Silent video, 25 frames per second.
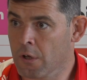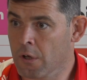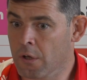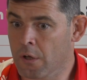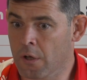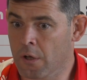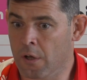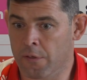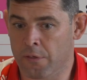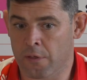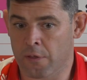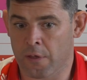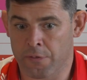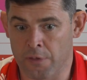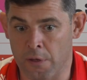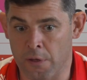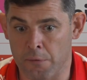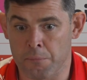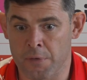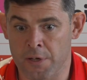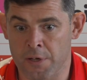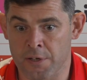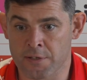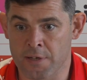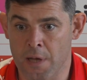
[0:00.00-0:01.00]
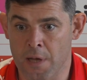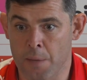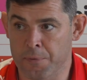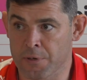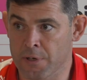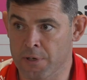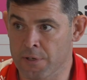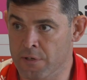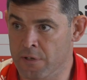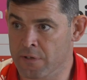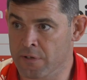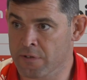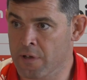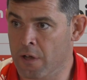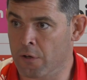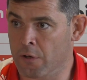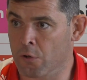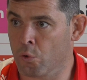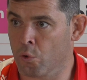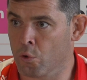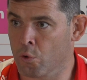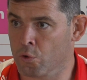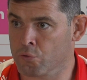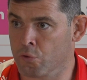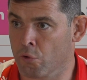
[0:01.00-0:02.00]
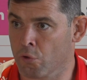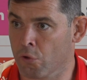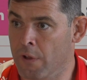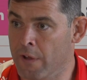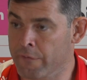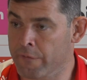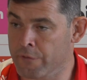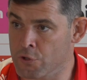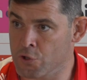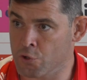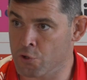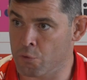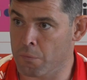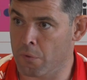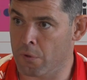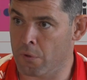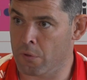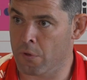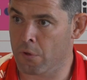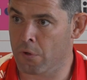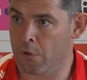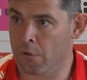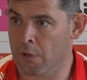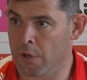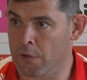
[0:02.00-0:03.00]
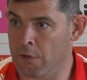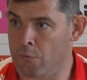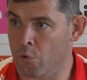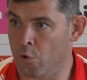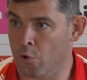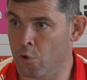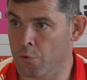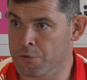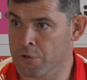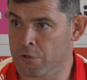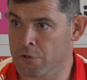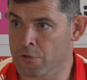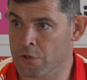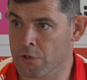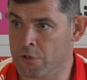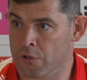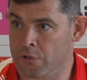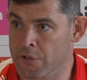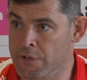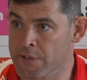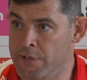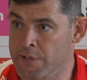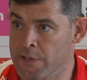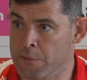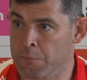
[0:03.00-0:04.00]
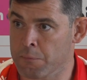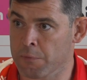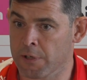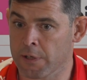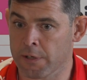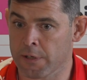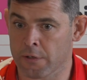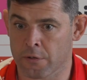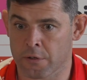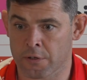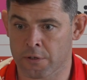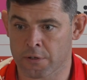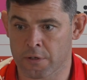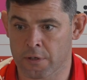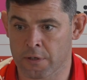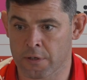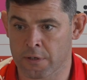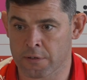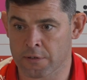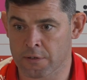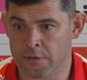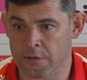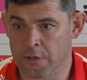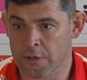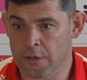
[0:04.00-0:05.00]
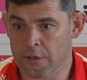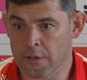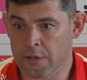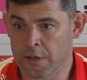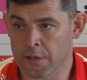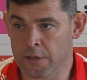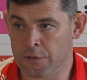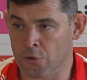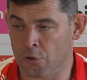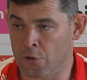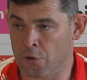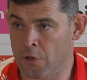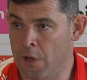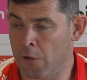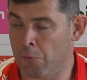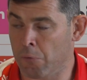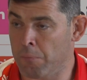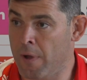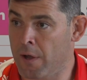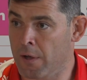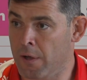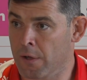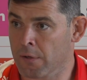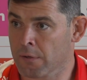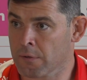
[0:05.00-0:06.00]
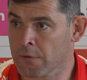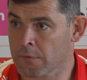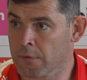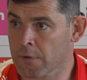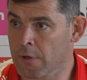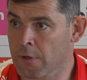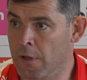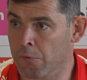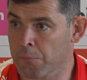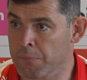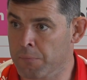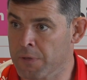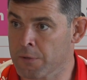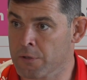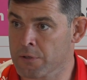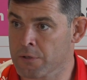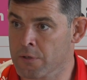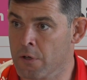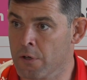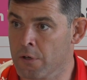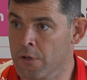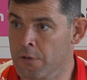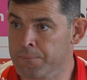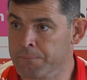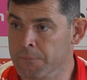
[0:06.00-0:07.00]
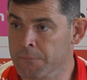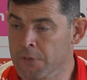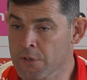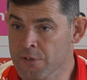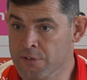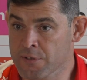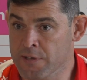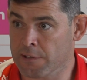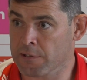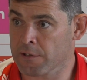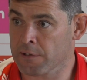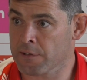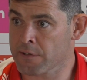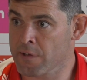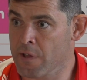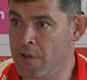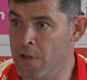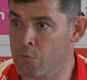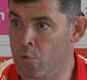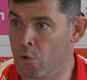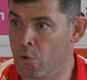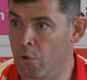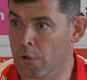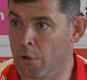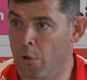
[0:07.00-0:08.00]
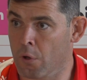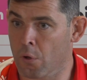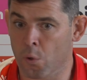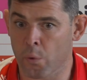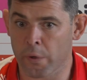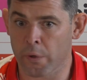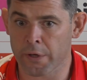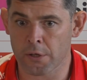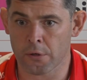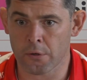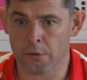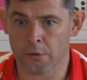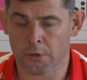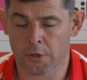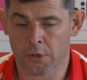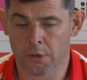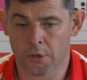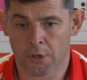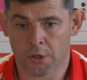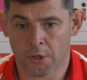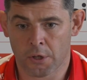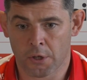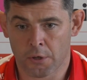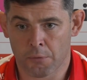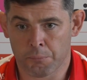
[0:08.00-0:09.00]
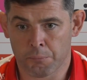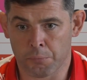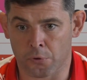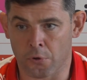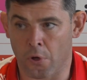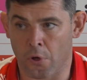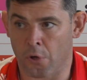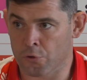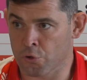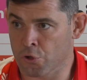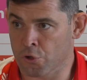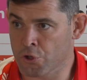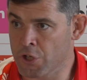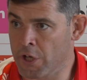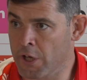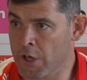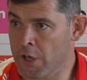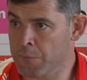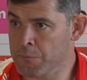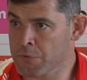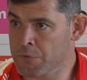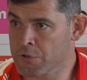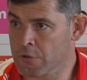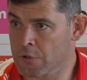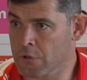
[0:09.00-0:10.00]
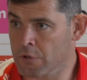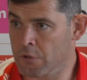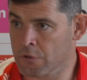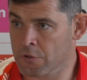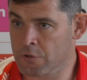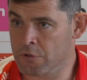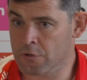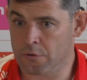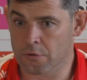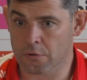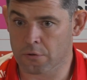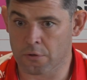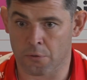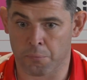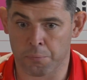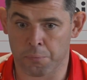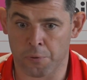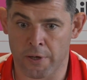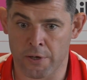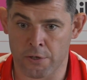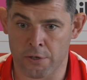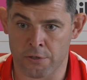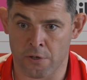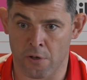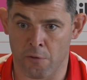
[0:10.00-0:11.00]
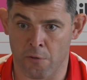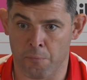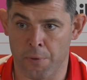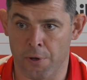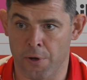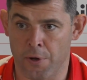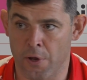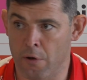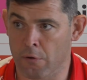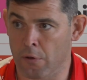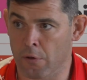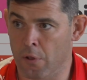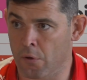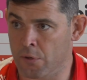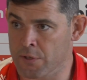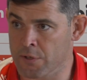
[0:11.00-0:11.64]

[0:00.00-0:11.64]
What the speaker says: I think me stepping into this head coach role, having someone like Rhodes as the team leader is going to help me settle into that role a lot quicker. But not just James, there's, you know, players that have been here a long